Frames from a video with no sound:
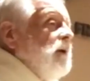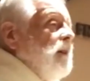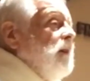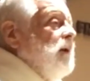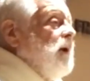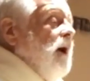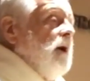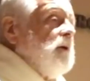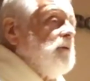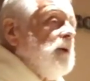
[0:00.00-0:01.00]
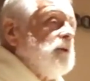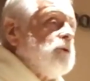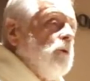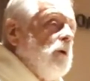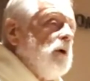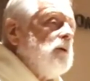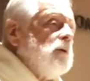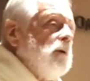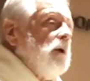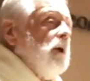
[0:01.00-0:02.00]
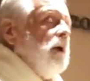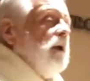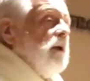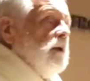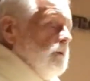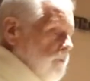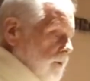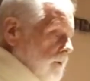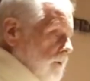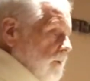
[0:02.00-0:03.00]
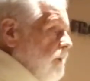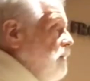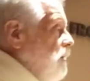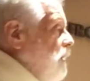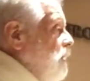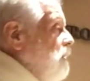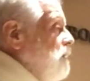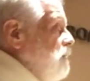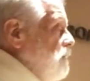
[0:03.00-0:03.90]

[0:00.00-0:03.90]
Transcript: the conquering sword, into the